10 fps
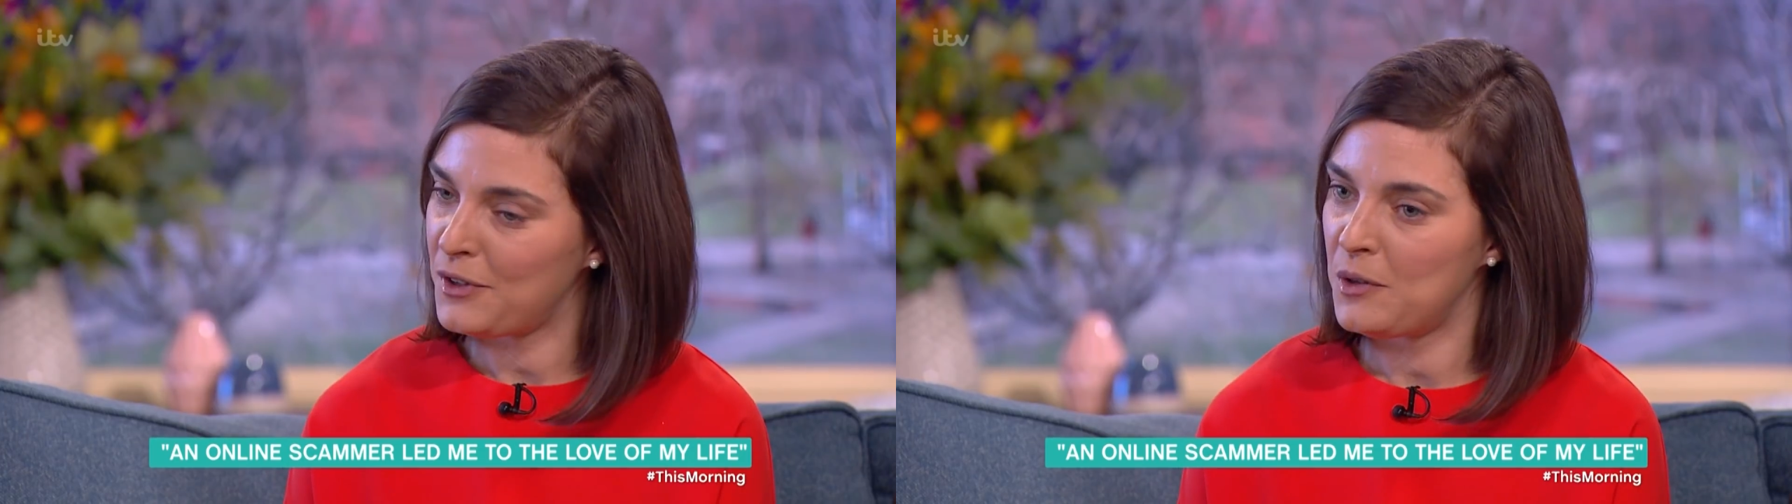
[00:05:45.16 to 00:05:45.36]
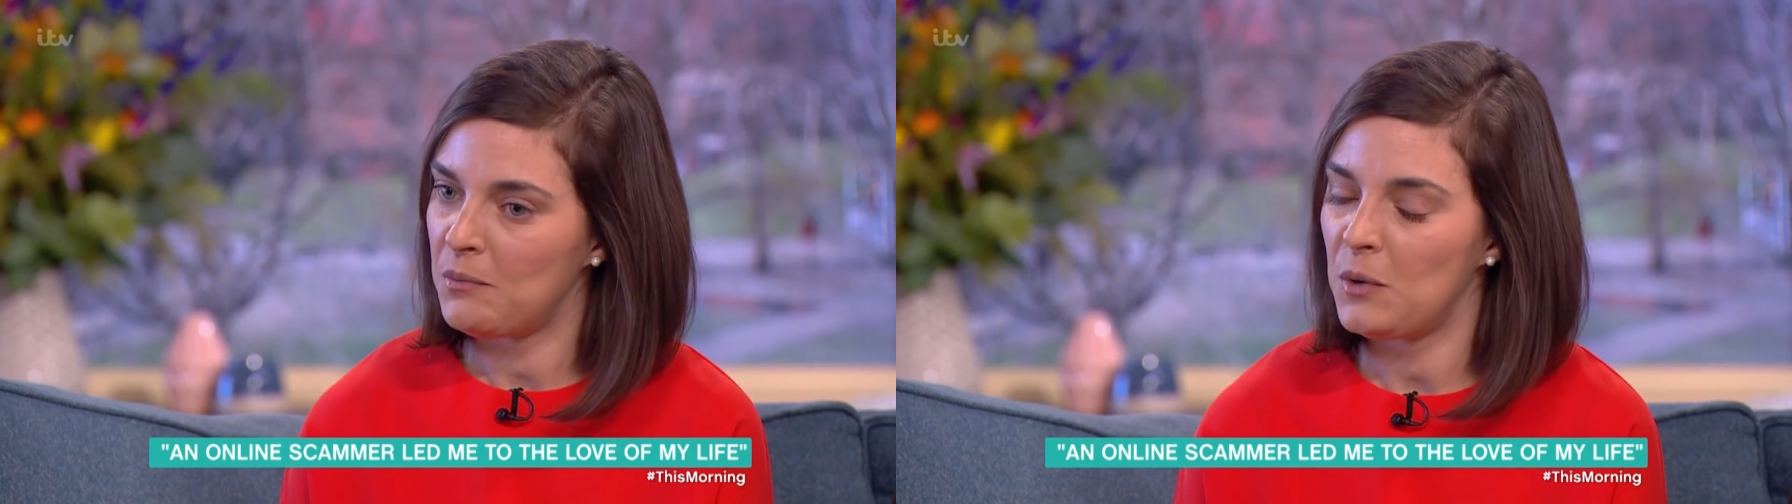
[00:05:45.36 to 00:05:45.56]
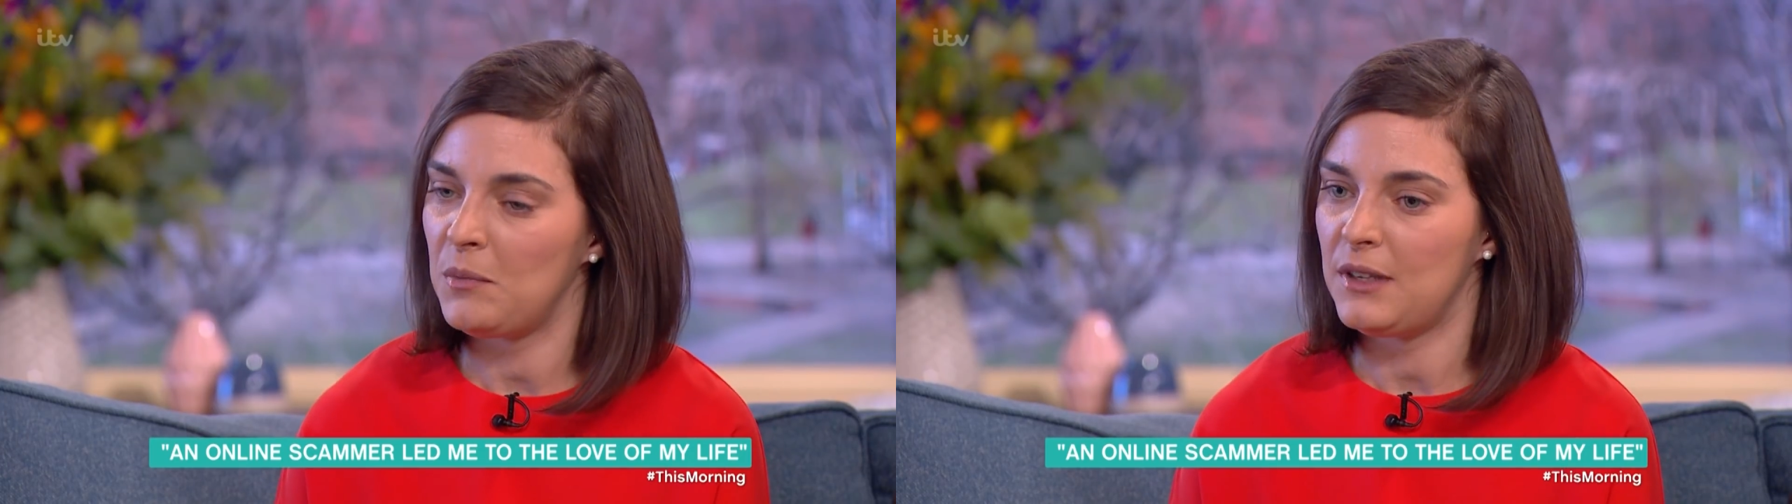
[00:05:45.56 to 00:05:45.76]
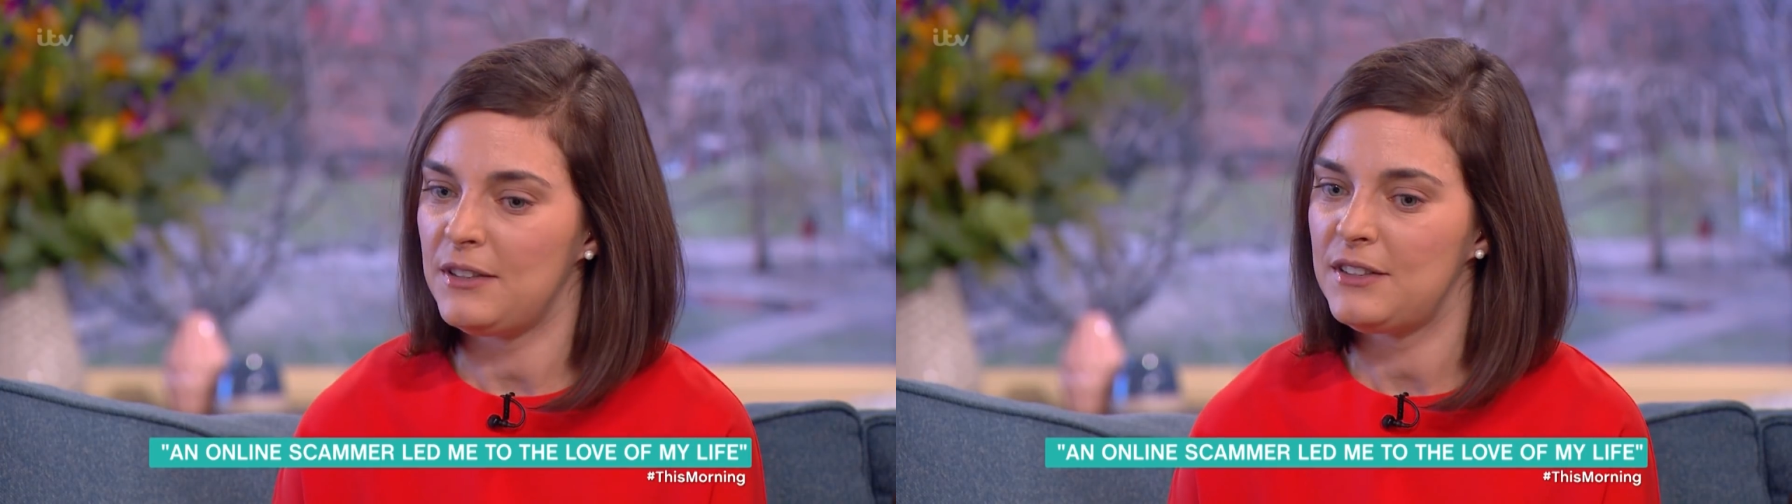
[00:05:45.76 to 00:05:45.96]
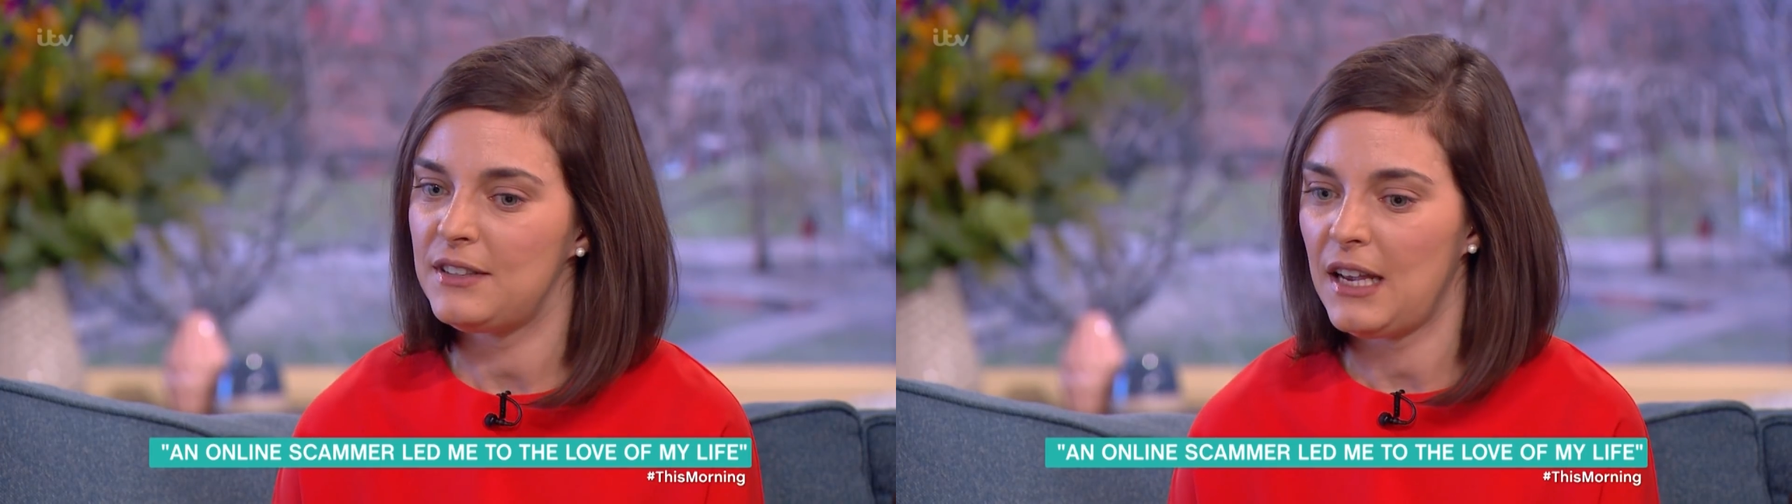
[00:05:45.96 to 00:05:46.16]
for the
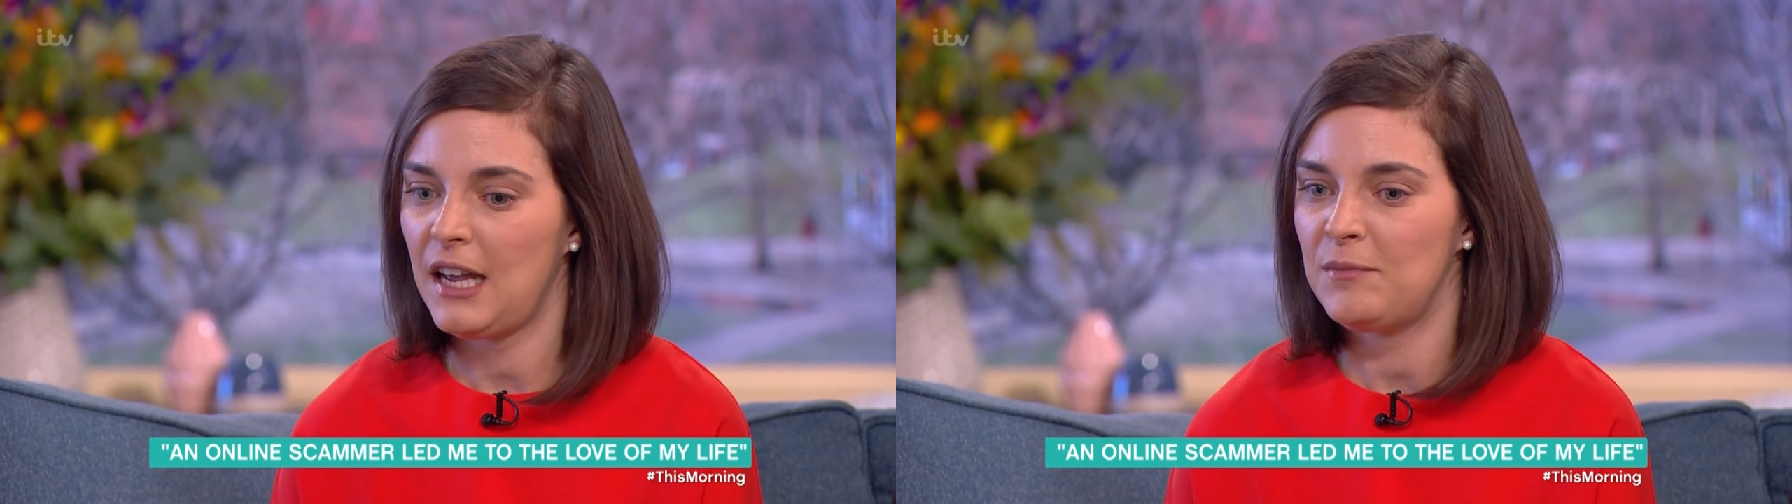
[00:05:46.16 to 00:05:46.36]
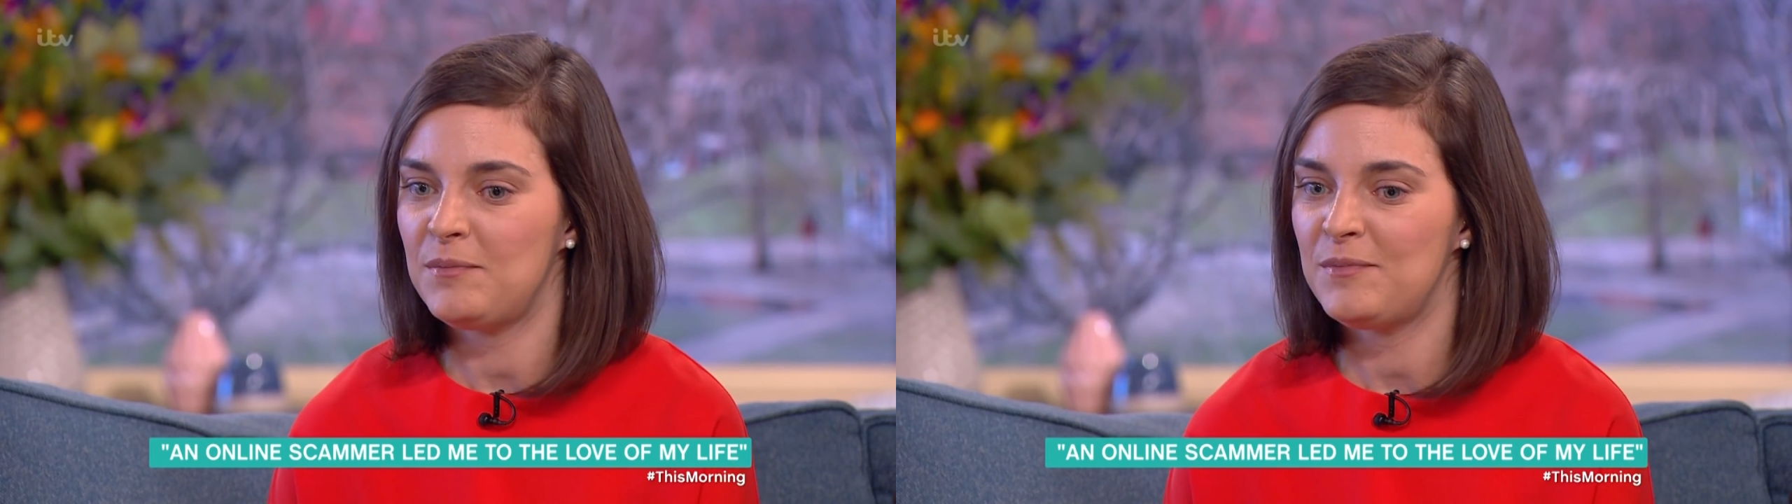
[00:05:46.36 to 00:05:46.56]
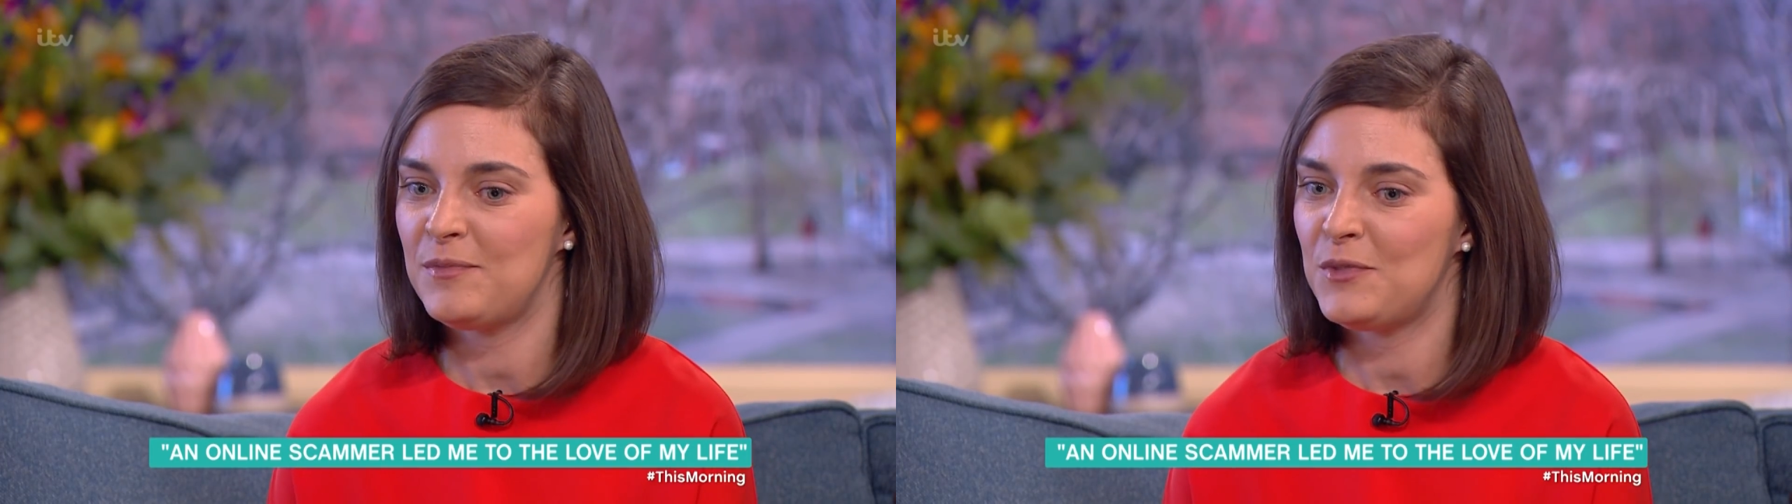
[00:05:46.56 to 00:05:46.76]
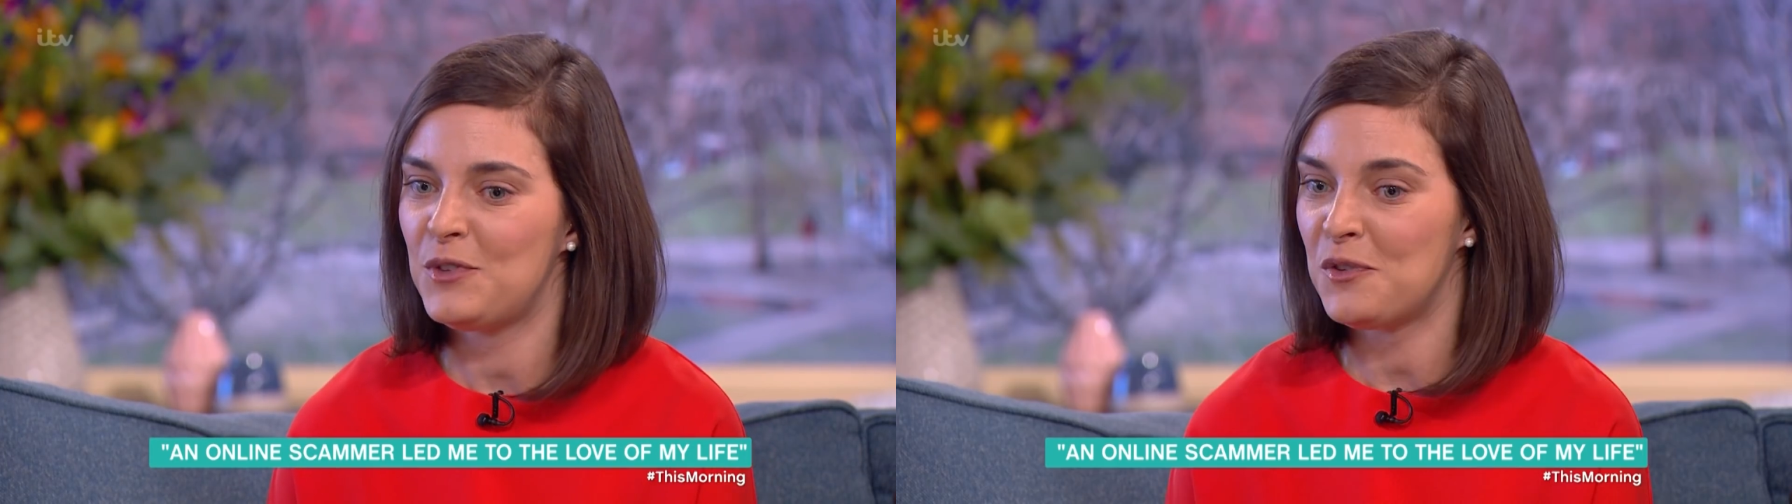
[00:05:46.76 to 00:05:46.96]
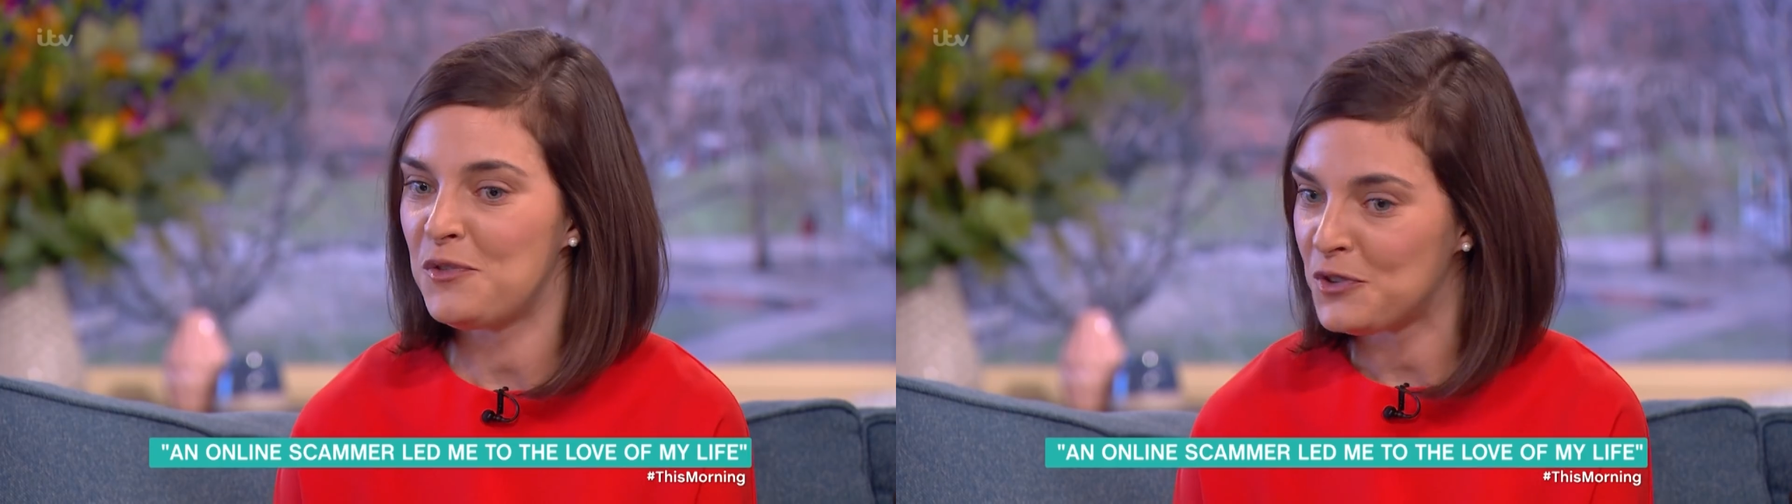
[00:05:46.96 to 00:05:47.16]
moment. Um,
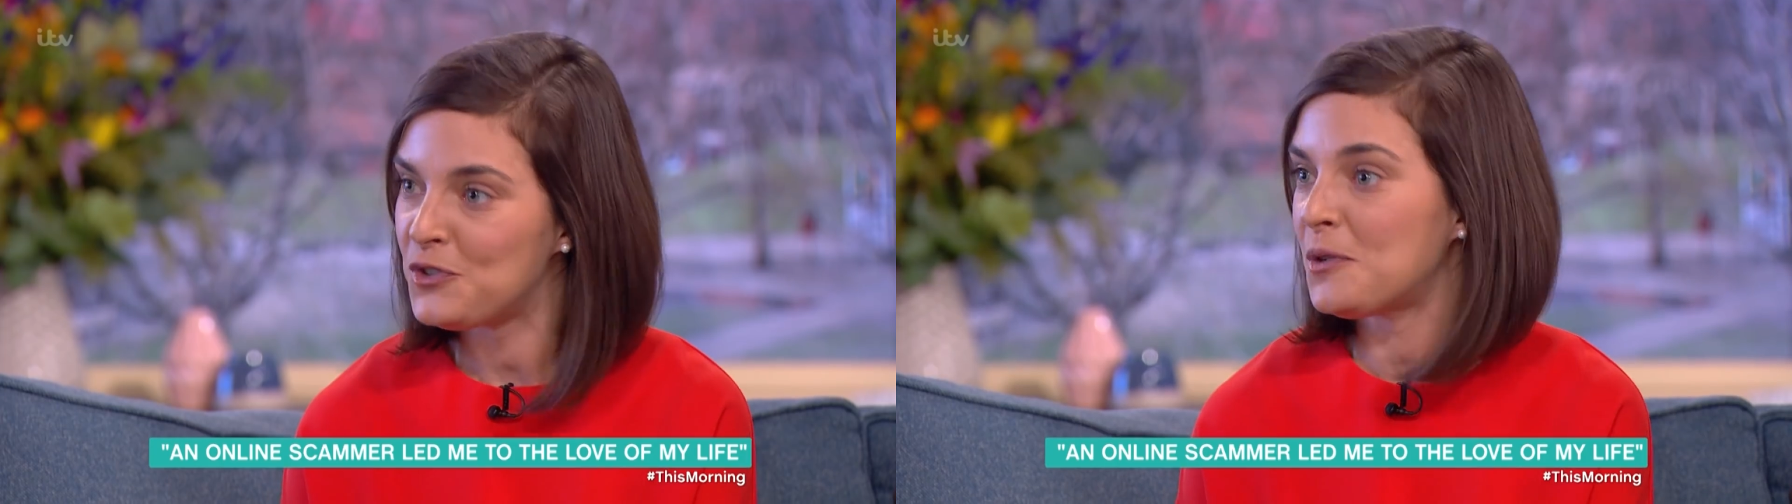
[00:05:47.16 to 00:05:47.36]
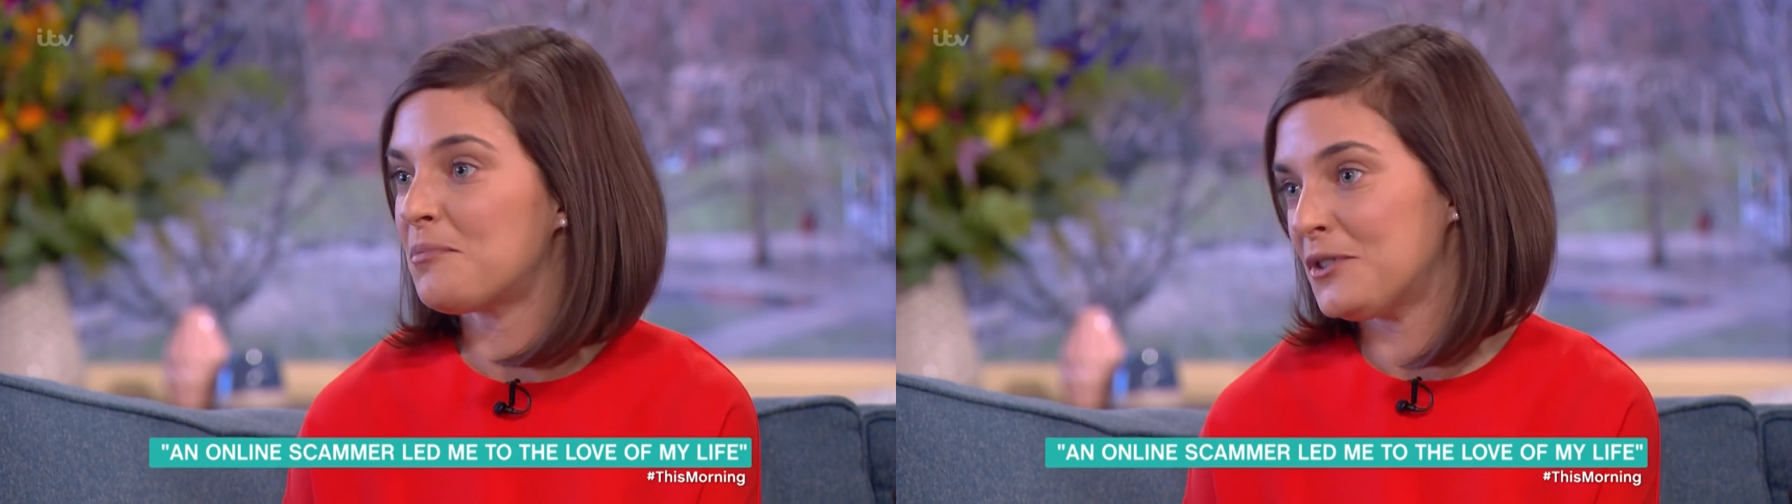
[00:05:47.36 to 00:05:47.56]
the future